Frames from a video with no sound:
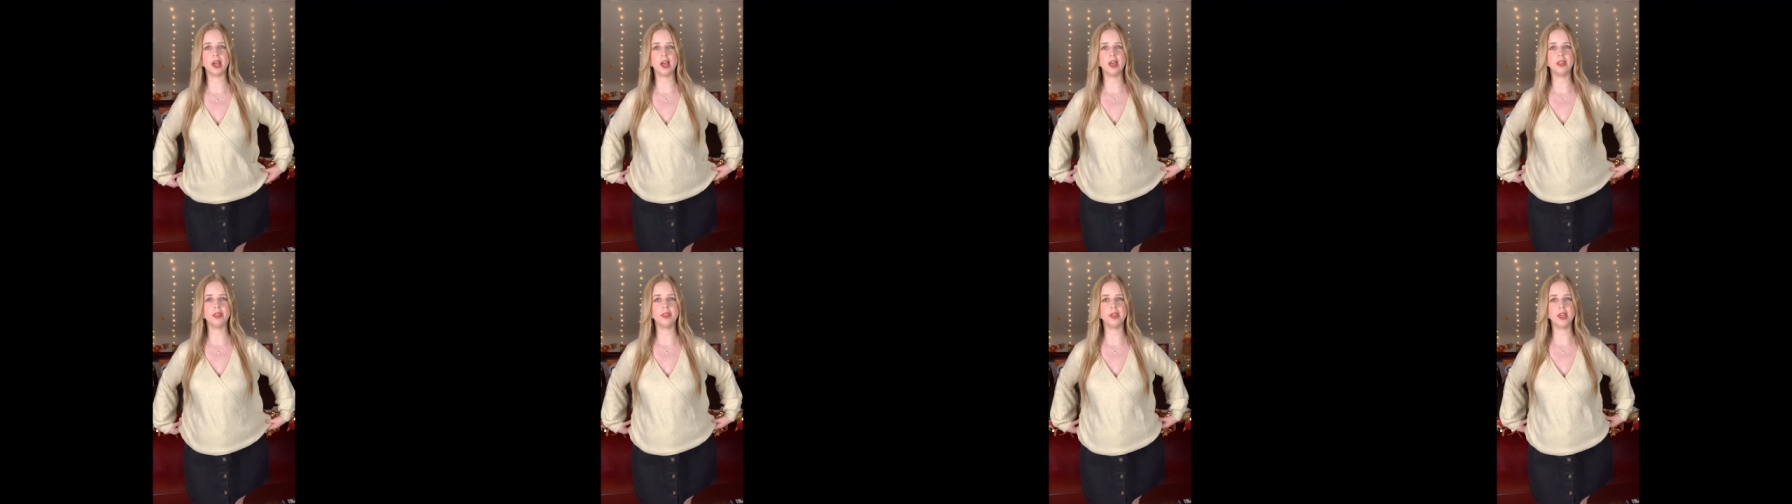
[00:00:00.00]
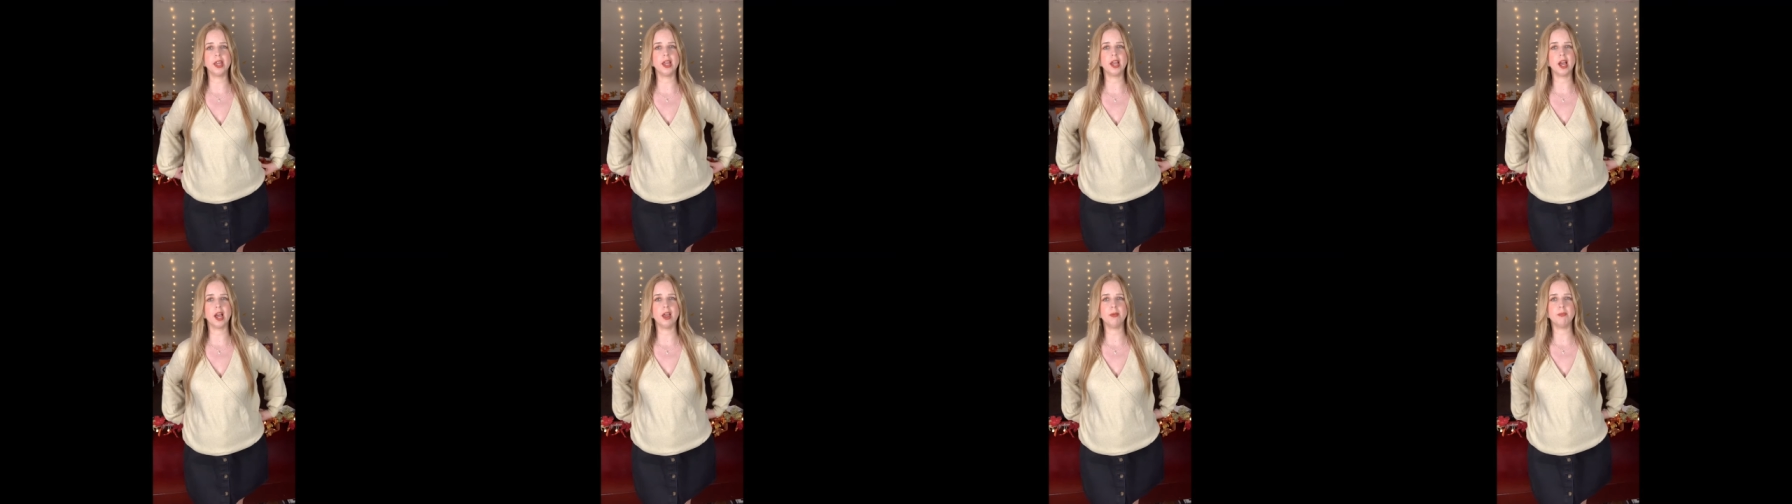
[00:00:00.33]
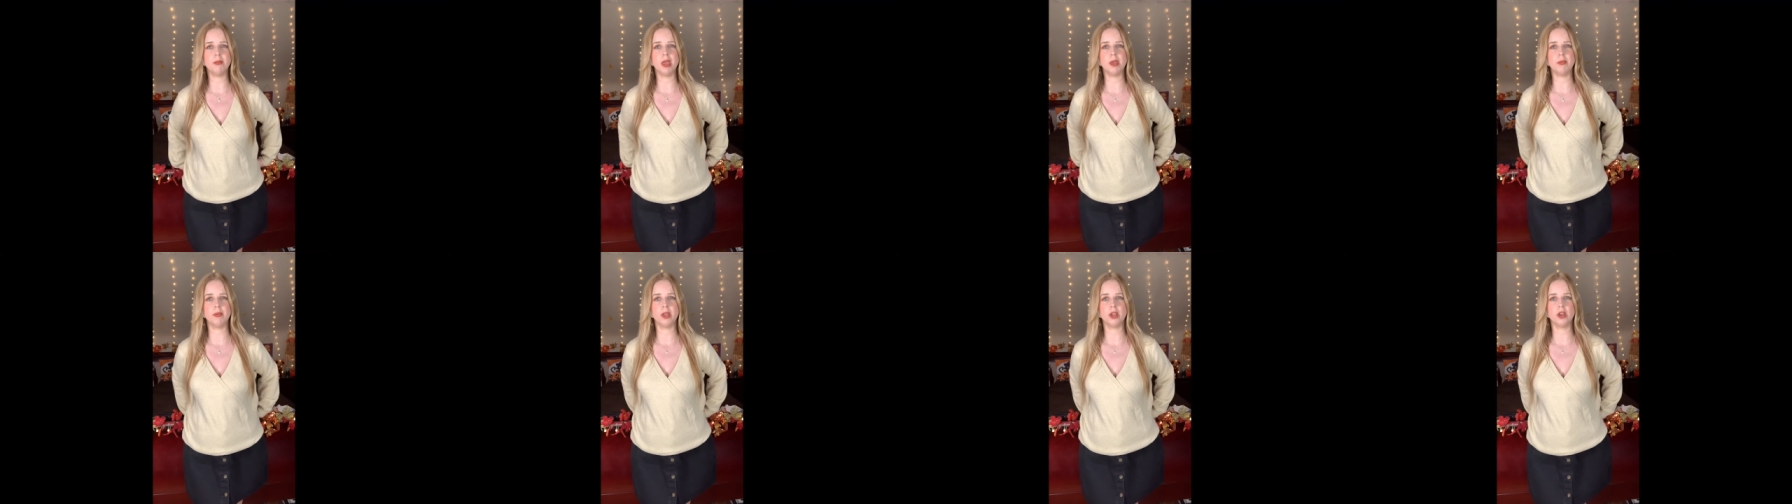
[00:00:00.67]
I think I
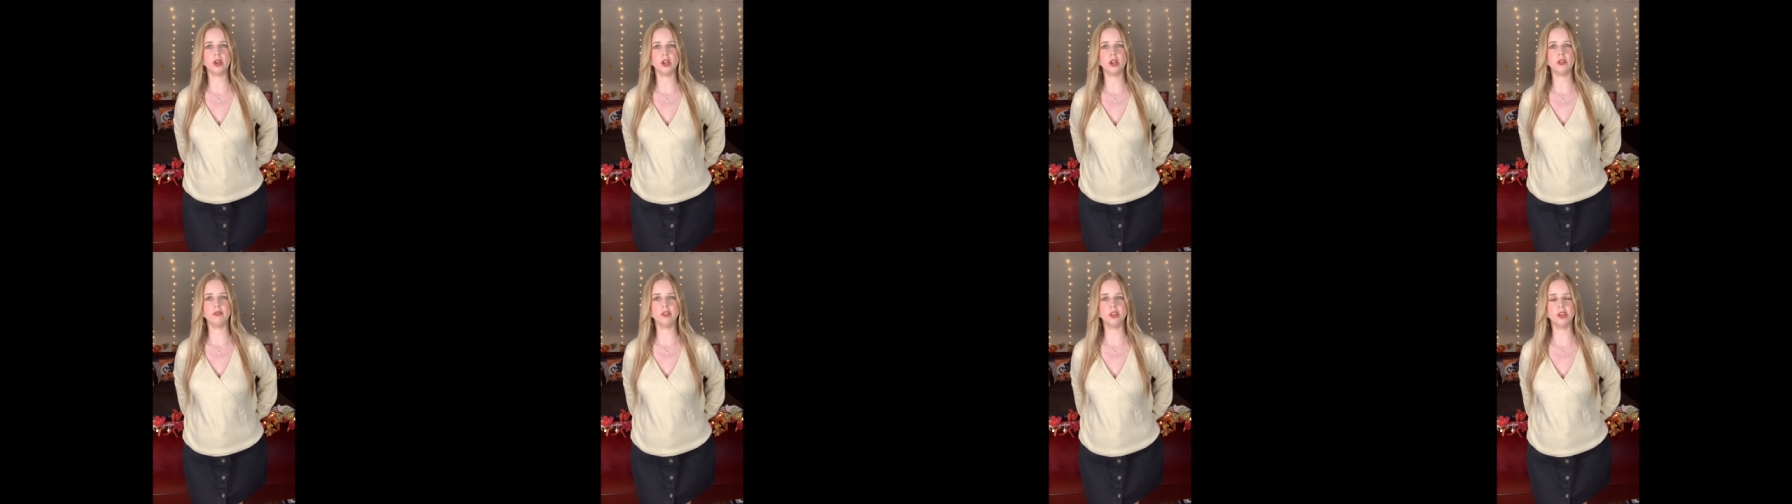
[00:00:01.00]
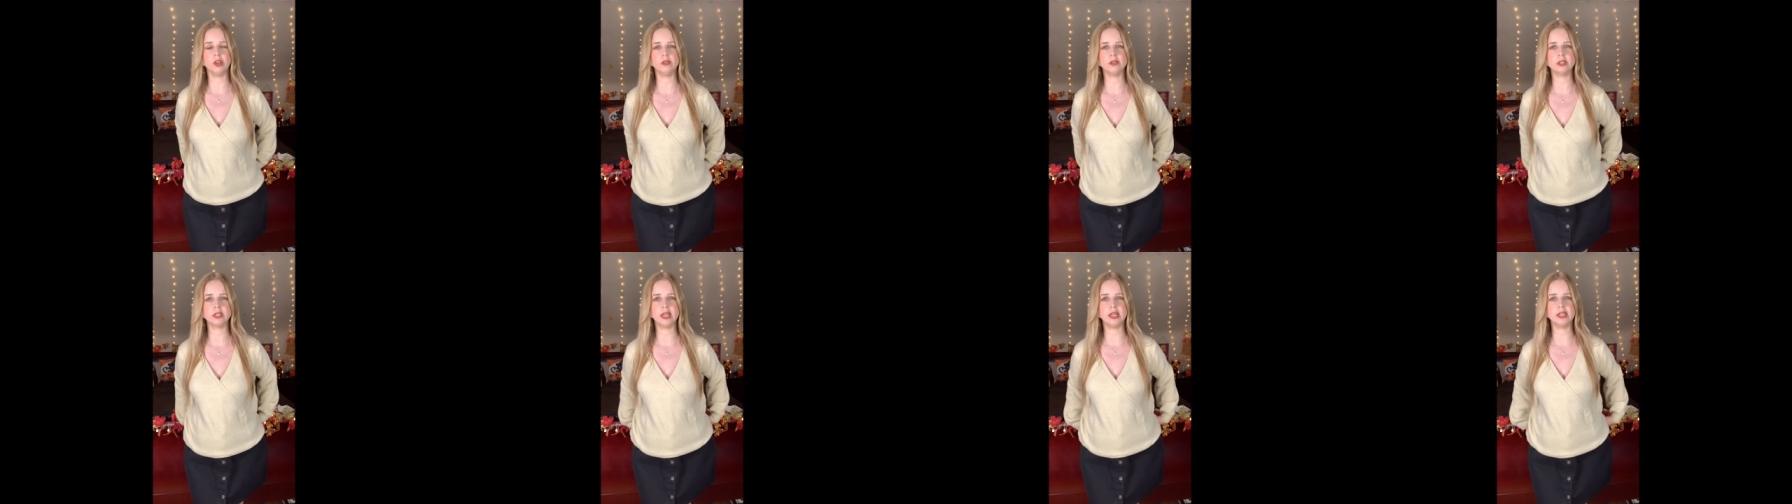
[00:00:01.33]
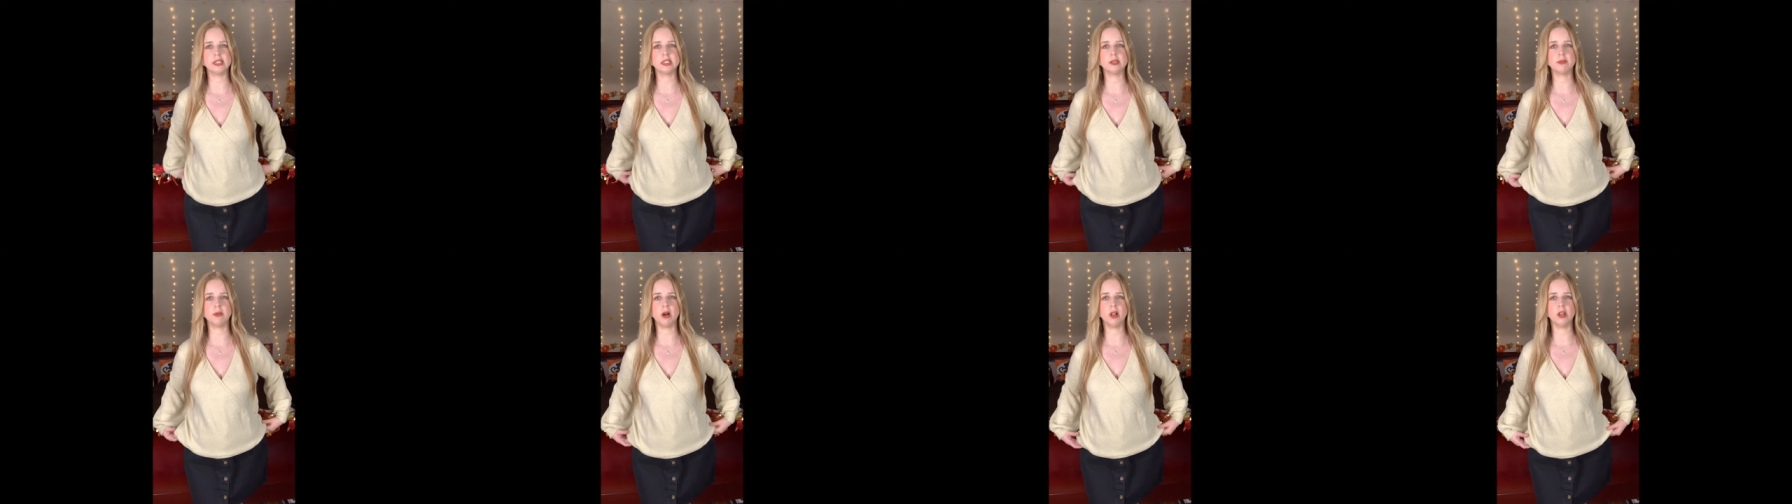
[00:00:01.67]
maybe could have used a
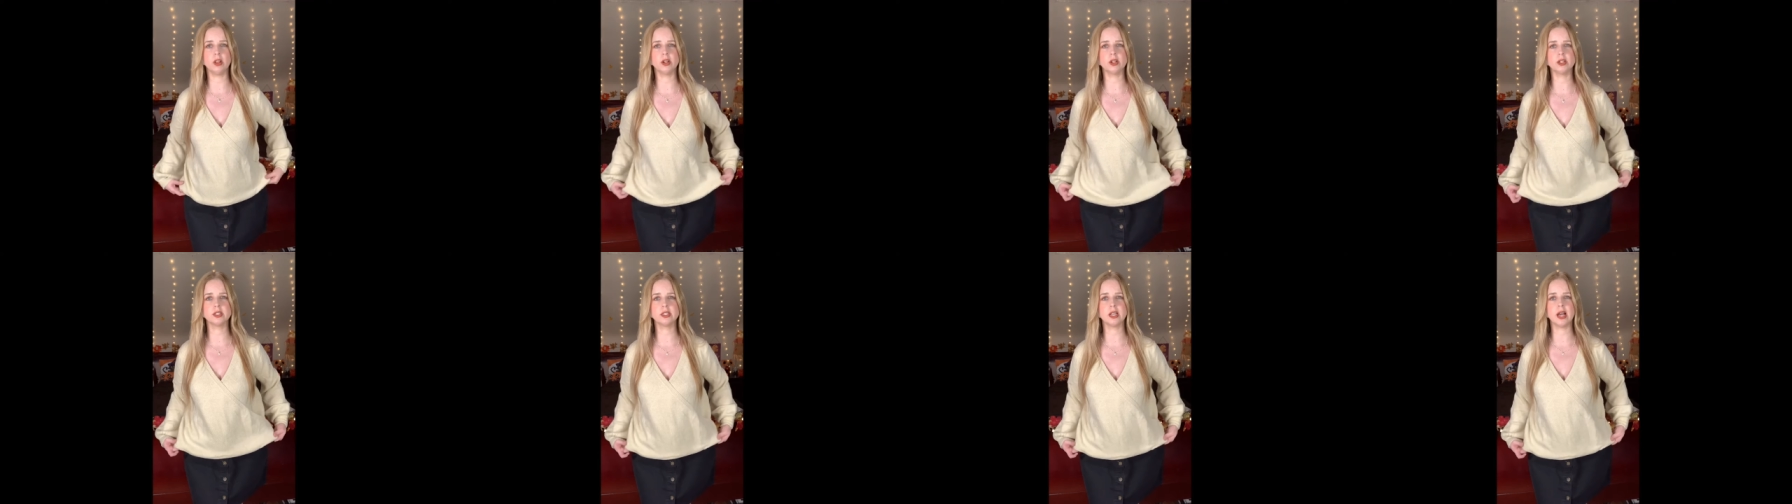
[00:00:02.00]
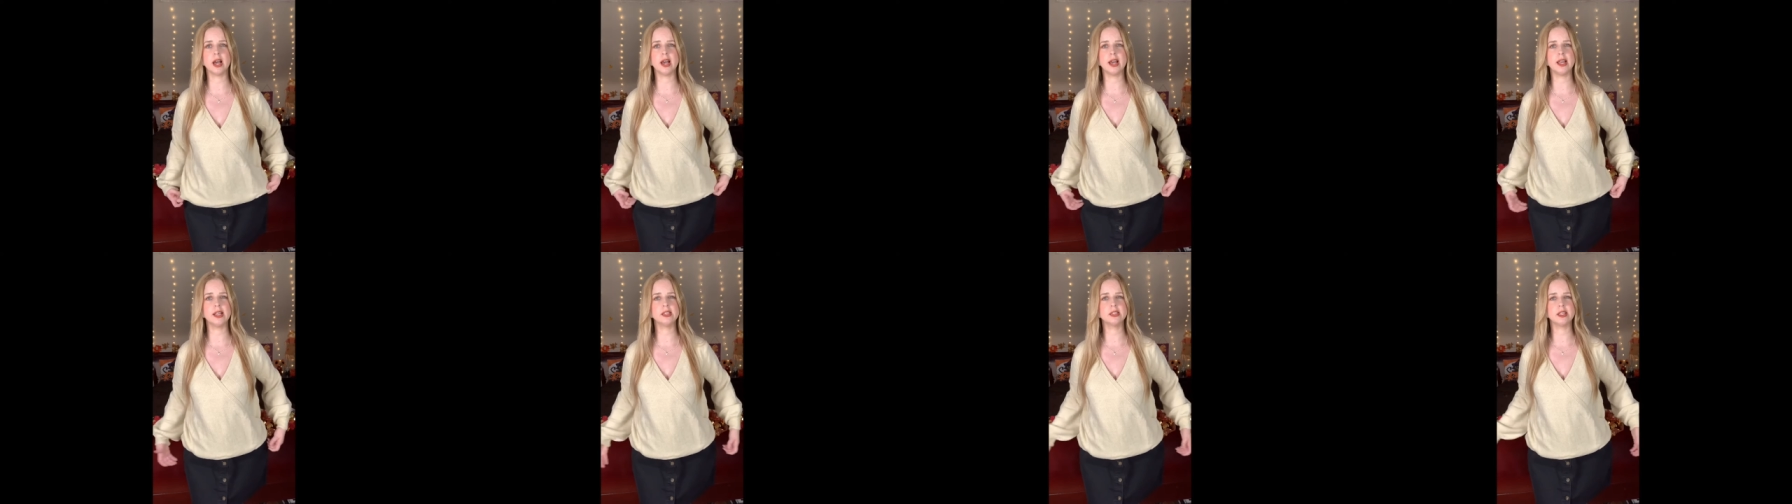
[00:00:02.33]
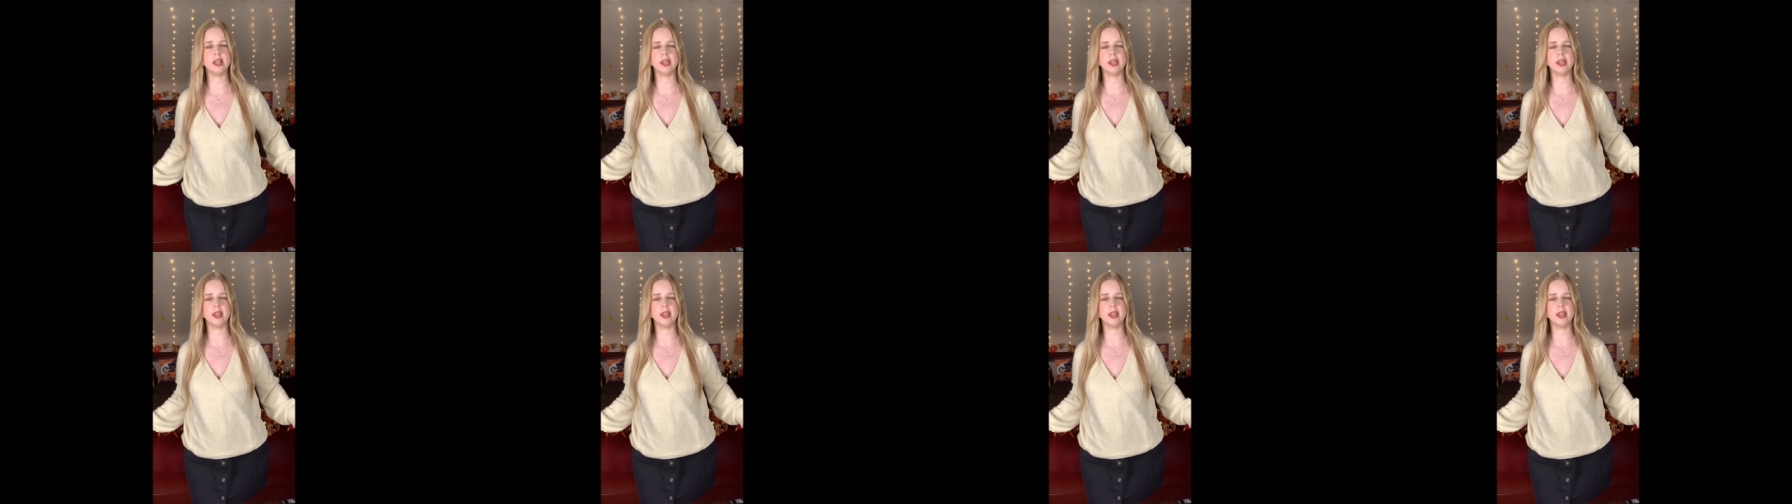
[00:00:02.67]
smaller size